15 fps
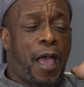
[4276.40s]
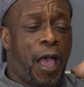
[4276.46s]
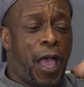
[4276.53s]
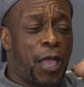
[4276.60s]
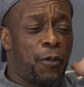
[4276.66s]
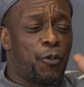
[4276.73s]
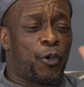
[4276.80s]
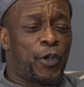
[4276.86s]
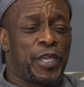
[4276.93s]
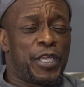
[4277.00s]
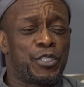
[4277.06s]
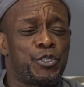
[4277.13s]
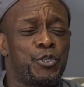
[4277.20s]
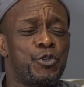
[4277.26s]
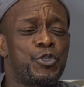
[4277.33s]
I will
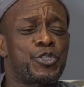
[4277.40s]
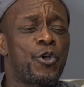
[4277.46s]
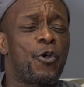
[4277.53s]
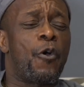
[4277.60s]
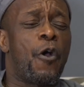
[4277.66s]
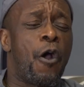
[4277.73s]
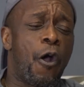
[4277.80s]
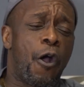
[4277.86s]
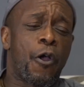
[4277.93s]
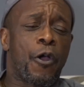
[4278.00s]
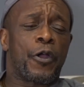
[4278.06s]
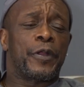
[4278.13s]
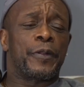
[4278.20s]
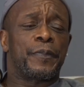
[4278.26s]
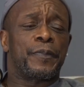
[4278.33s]
hit you so
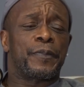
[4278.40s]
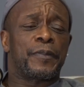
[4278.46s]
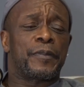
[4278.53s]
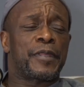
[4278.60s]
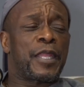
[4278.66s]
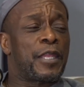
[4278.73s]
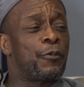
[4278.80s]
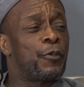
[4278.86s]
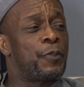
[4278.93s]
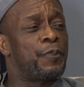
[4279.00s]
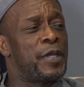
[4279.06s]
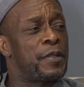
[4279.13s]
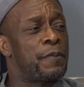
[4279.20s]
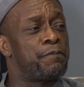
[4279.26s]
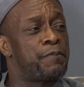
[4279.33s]
hard that it would
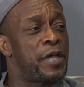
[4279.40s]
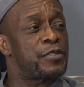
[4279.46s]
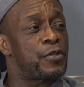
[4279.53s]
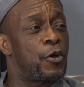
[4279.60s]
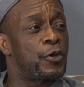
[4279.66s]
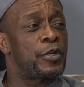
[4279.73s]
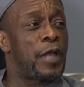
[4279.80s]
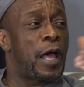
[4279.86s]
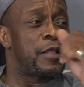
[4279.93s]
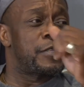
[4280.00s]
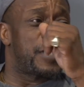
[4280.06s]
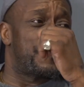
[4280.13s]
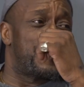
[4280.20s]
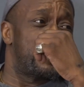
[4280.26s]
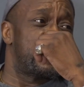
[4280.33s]
be the best $100
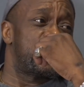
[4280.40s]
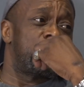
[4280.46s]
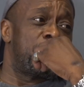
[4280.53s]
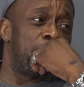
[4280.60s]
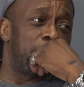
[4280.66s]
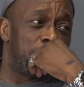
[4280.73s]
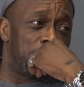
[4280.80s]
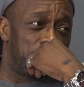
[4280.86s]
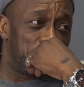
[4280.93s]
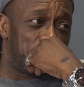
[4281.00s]
I've ever spent.